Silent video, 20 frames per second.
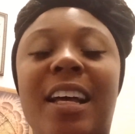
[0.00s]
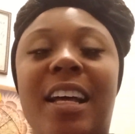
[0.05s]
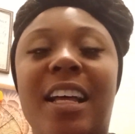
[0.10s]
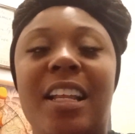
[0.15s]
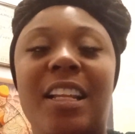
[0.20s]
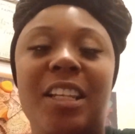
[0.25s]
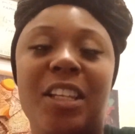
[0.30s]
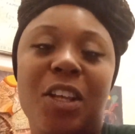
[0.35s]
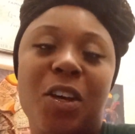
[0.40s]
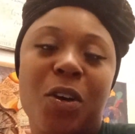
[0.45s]

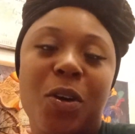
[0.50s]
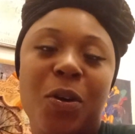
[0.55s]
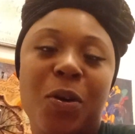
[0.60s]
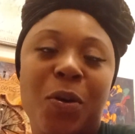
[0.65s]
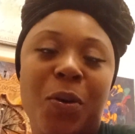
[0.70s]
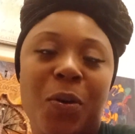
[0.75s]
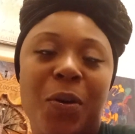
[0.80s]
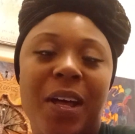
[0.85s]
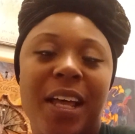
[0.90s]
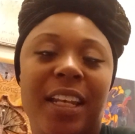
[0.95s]

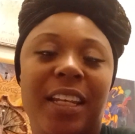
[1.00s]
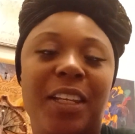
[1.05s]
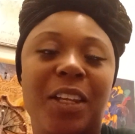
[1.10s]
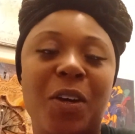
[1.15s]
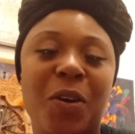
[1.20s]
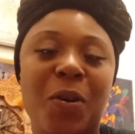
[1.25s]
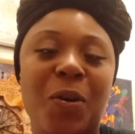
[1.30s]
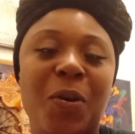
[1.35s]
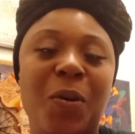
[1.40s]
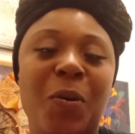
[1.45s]

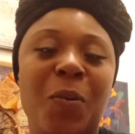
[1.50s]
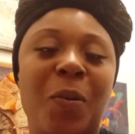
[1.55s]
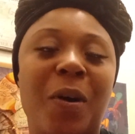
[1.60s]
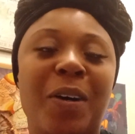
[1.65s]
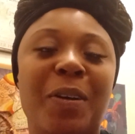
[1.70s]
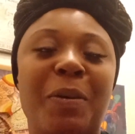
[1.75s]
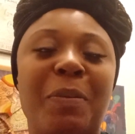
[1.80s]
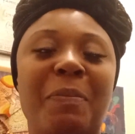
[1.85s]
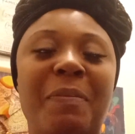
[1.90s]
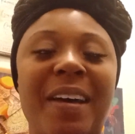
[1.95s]
Hello,
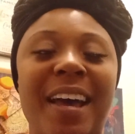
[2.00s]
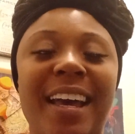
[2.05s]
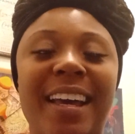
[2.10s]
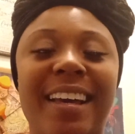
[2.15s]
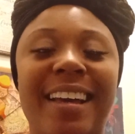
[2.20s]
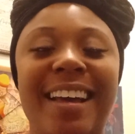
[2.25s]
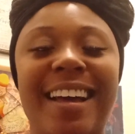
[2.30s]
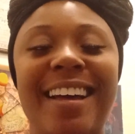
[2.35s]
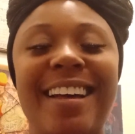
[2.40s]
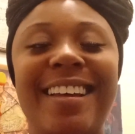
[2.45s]
welcome back,
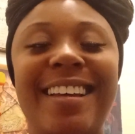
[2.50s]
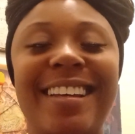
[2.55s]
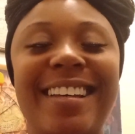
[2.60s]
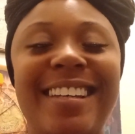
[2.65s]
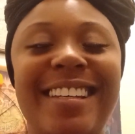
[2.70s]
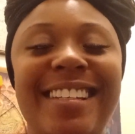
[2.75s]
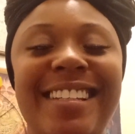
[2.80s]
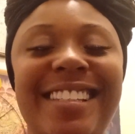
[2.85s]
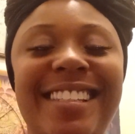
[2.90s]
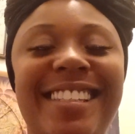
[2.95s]

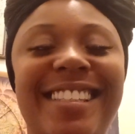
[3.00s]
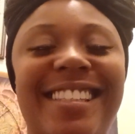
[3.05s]
guys.